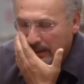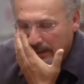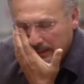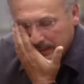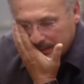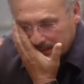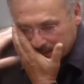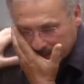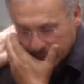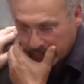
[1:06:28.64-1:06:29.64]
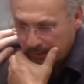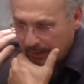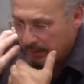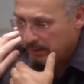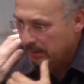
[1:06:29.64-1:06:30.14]
Hey, listen,
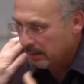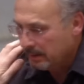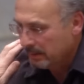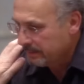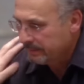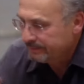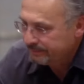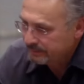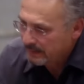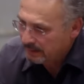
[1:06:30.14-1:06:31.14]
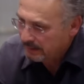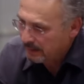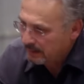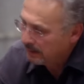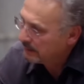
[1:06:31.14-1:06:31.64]
I'm here for you. I'm gonna do
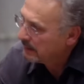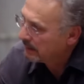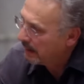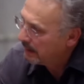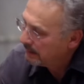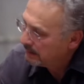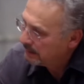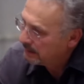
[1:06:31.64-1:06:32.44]
everything I can to get